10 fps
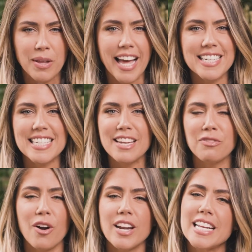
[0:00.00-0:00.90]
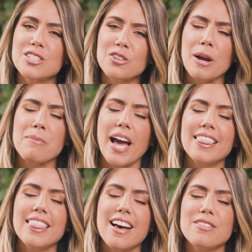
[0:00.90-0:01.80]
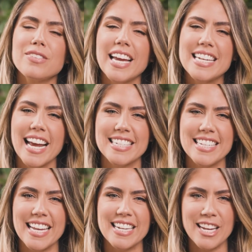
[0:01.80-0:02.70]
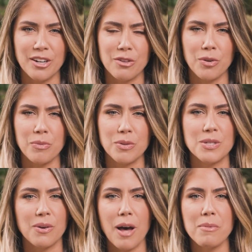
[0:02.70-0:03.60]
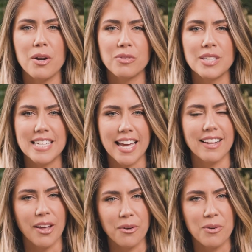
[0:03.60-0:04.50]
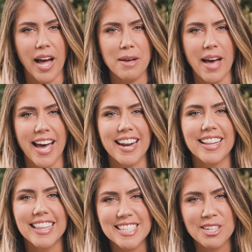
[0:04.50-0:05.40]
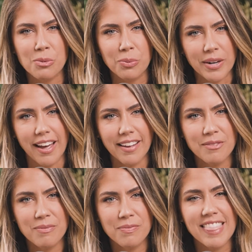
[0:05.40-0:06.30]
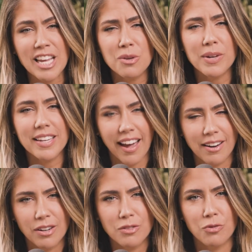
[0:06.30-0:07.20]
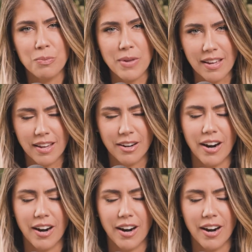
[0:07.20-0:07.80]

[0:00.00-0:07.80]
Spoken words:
But lastly, if you're on Instagram, I love connecting and hearing from you. So come on over and say hello. I'm at Alyssa Nobriga. Thank you again for being here.